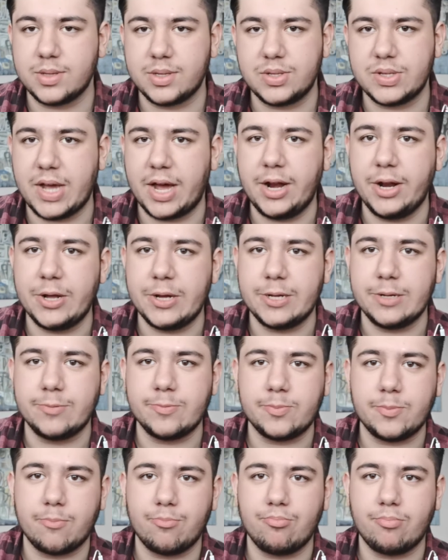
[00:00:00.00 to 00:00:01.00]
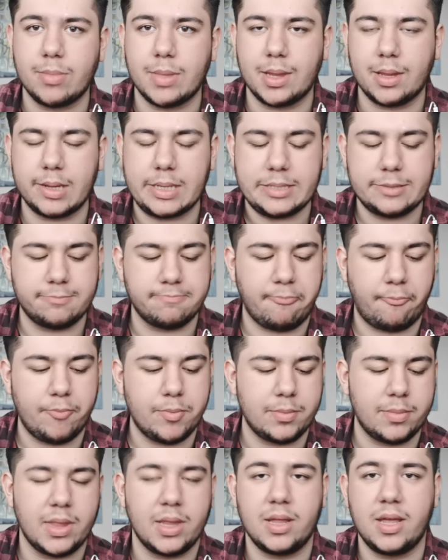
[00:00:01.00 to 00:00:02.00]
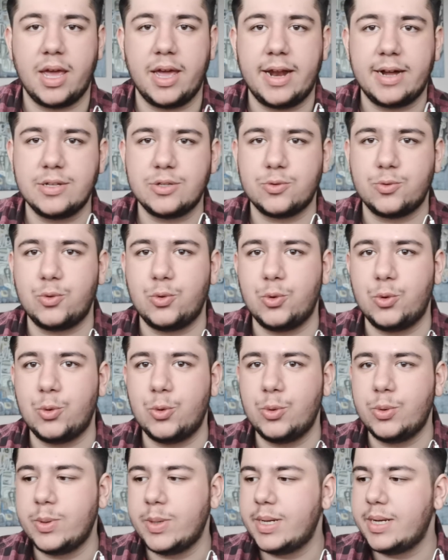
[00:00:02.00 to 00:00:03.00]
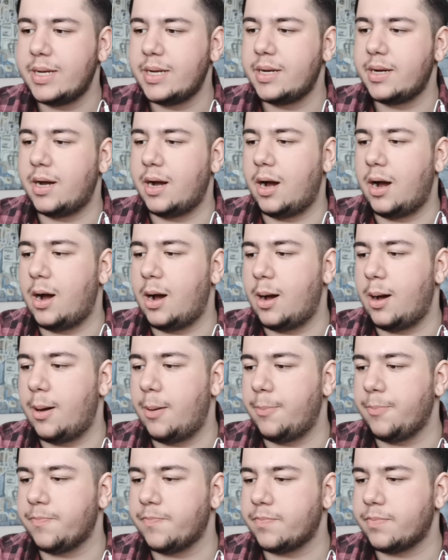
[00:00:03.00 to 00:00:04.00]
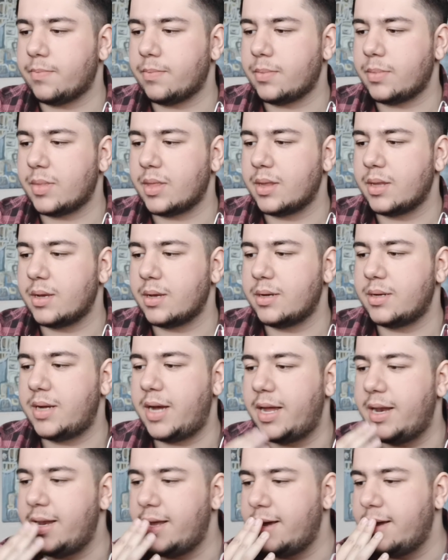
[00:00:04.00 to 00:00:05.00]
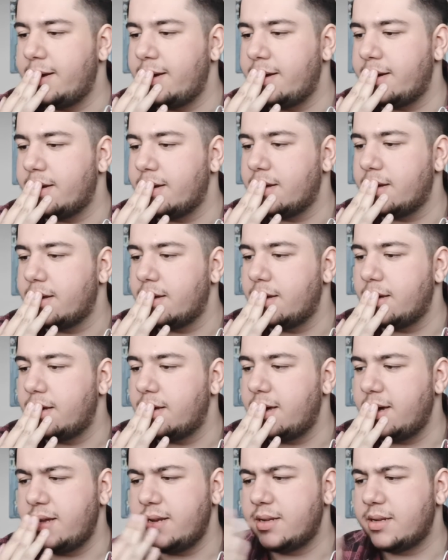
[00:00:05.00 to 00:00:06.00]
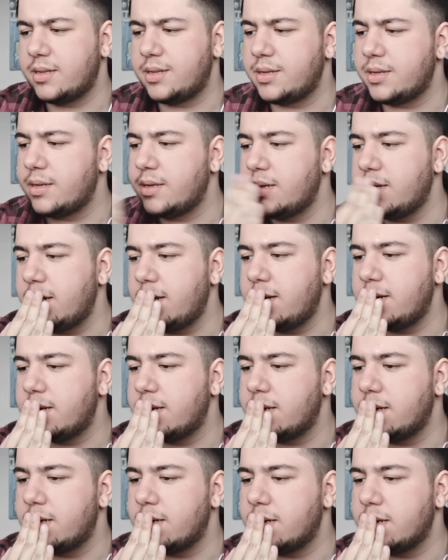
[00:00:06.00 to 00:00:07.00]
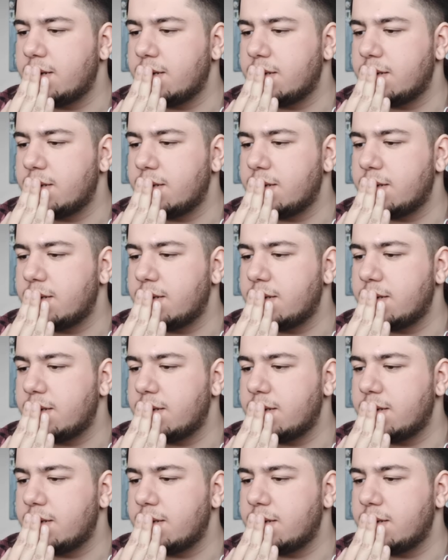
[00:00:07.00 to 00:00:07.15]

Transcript: It's kind of, yeah, that's cool. Um, and then yeah, the